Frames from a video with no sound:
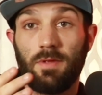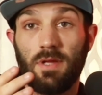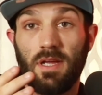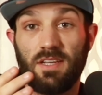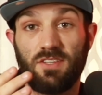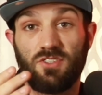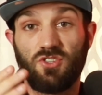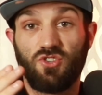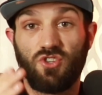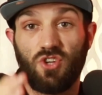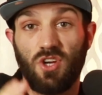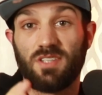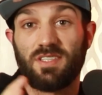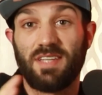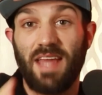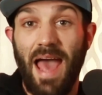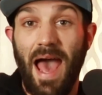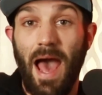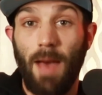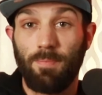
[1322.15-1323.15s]
it's
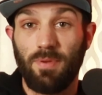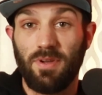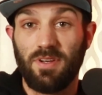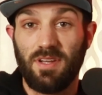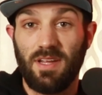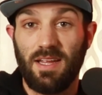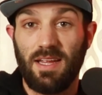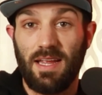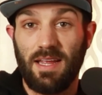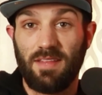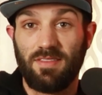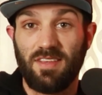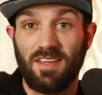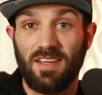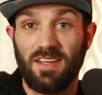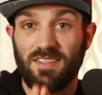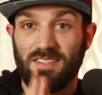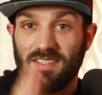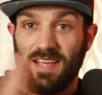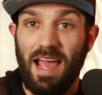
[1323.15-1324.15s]
just happened at the
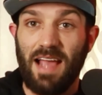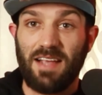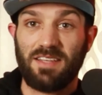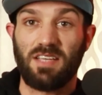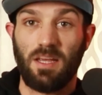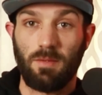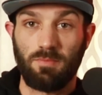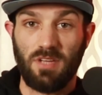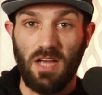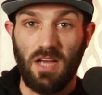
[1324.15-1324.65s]
exact same